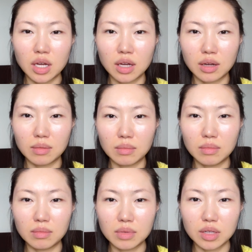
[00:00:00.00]

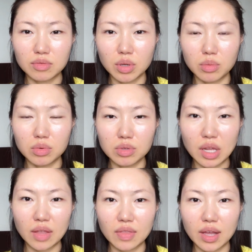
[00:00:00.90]
um, give you a
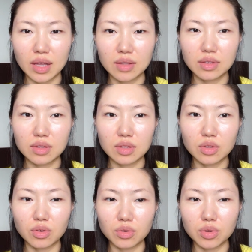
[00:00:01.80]
warning that
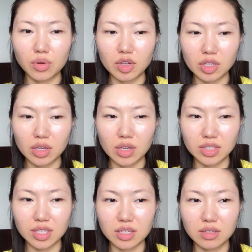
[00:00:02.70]
you know you're
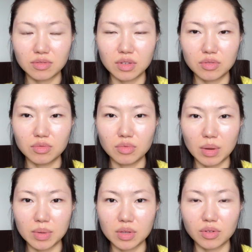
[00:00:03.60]
excessively
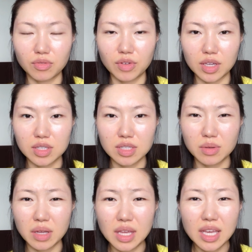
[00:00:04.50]
rubbing your face.
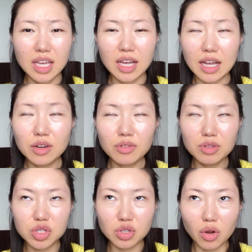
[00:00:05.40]
I know
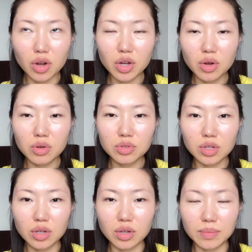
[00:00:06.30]
it's oil,
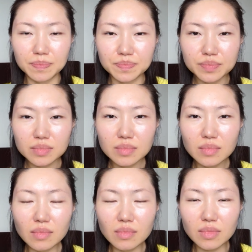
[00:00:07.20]
the um,
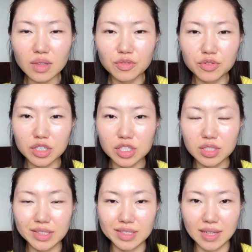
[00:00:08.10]

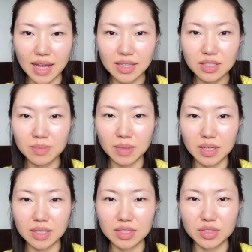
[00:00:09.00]
friction is less,
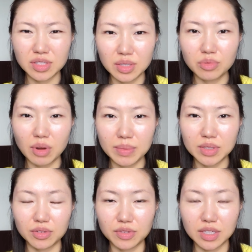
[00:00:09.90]
but you're still
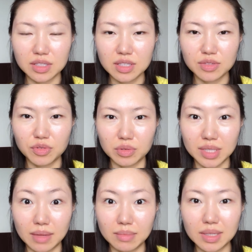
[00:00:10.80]
rubbing your face for
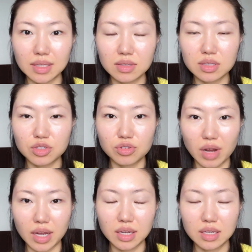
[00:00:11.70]
10 minutes
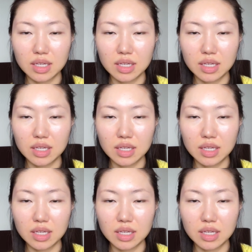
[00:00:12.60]
straight.